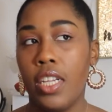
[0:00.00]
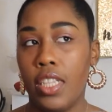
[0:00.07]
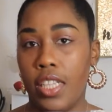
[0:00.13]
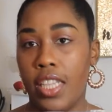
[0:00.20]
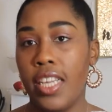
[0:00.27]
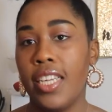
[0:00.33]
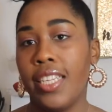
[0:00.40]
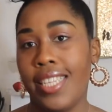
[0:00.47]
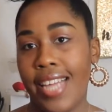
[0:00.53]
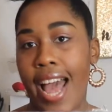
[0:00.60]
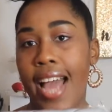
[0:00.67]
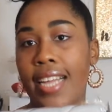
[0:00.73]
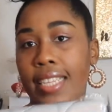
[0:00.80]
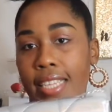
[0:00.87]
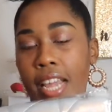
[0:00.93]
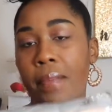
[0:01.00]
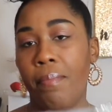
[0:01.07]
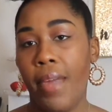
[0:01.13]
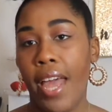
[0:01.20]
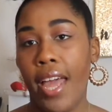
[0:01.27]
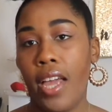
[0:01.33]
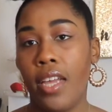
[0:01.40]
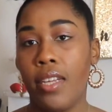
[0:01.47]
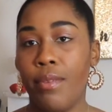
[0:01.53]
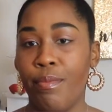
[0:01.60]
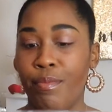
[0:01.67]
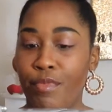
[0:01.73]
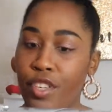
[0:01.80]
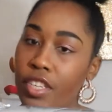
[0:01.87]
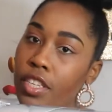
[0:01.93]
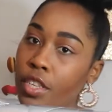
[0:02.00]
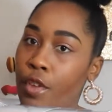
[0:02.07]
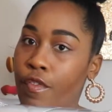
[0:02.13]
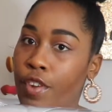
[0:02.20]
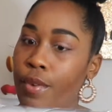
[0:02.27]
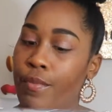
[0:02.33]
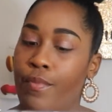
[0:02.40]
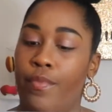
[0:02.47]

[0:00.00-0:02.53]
the exact same bag, just silver.